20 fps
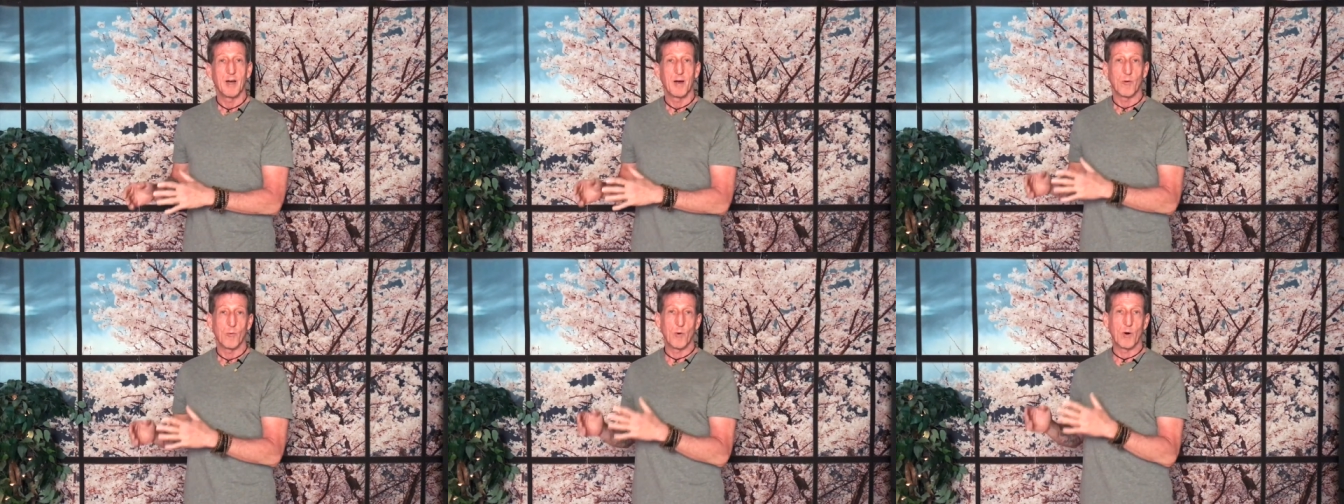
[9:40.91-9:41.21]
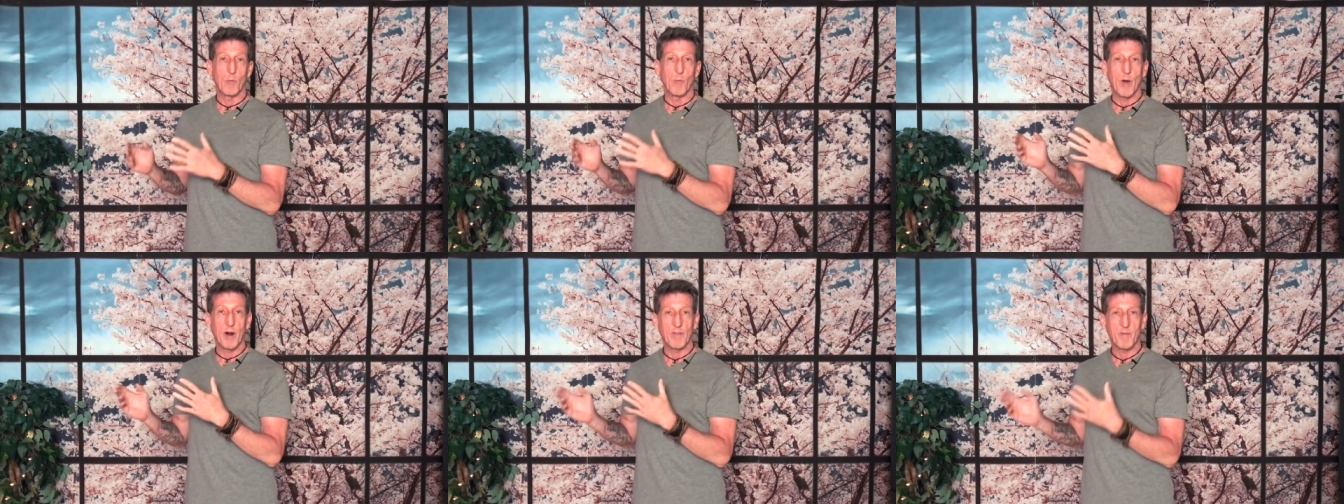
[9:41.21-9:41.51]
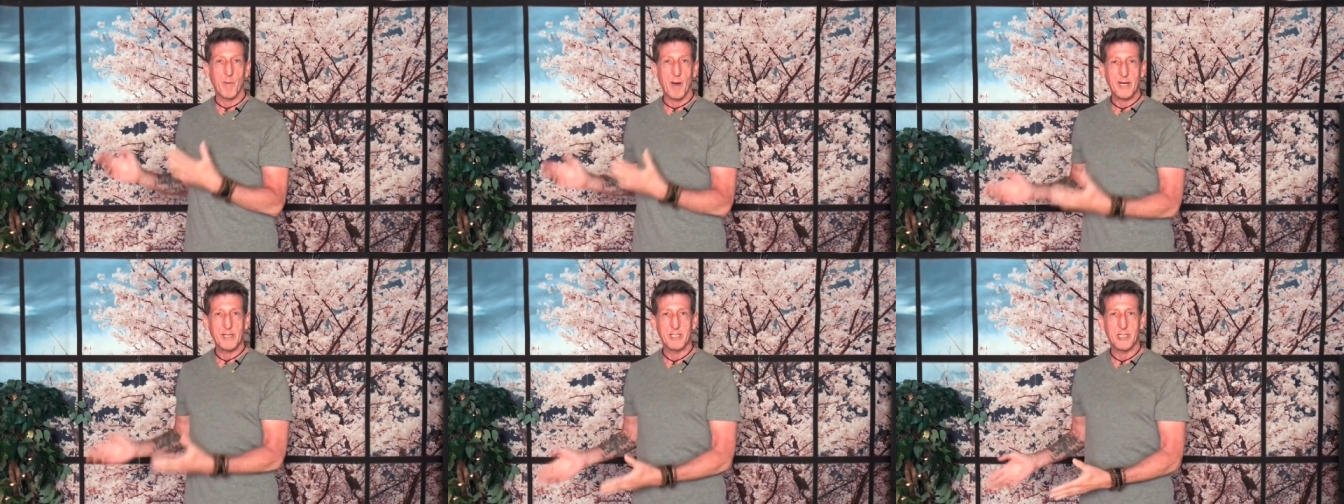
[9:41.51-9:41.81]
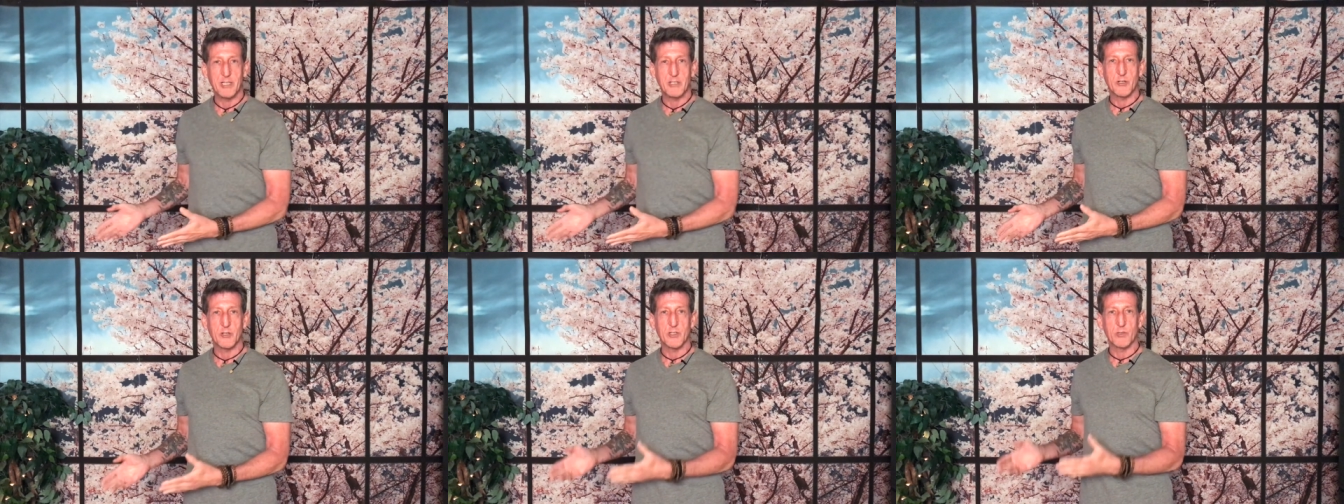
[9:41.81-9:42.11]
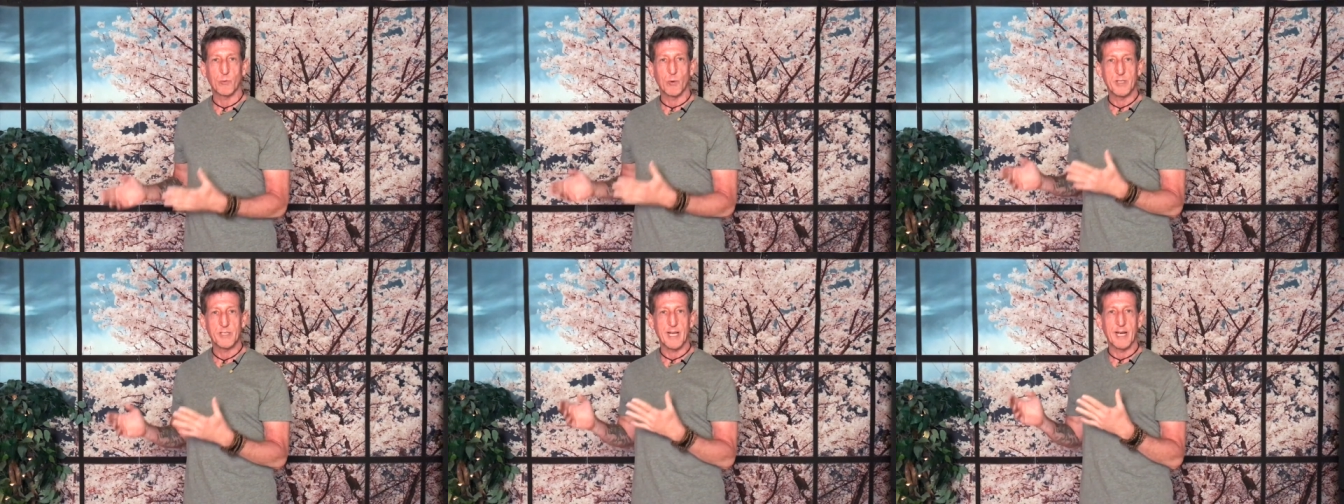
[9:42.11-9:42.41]
where one of my
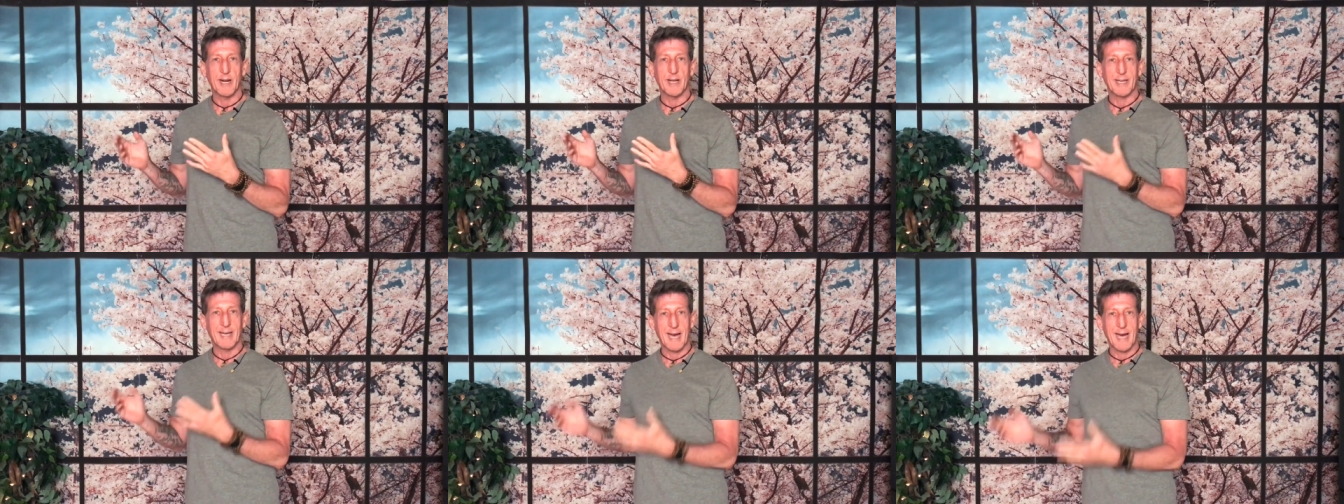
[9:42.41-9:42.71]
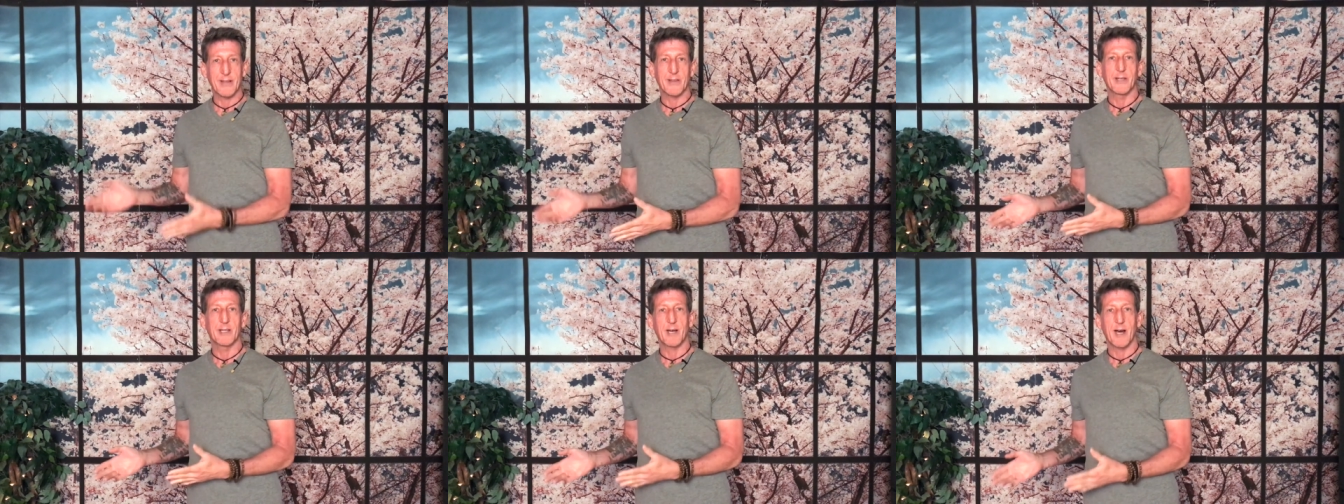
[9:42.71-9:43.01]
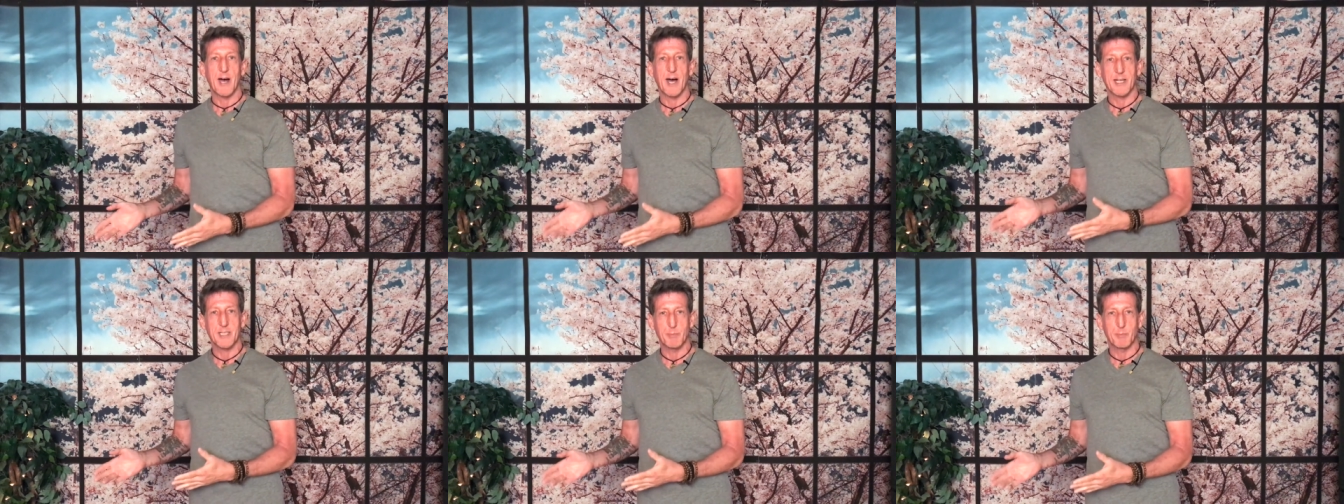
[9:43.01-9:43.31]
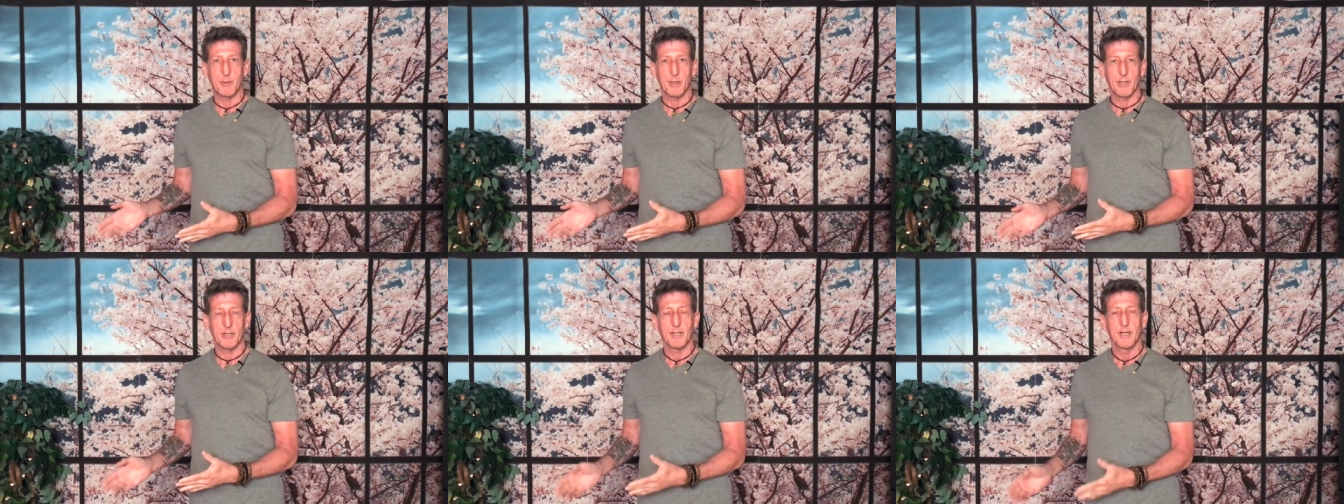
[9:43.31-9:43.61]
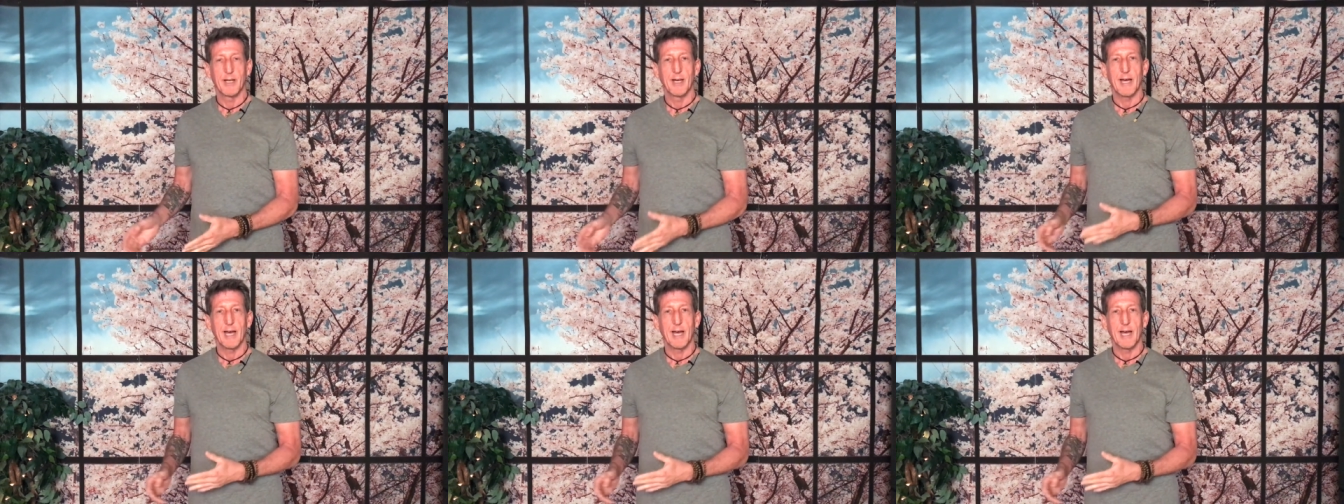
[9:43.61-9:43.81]
teachers was at a Catholic hospital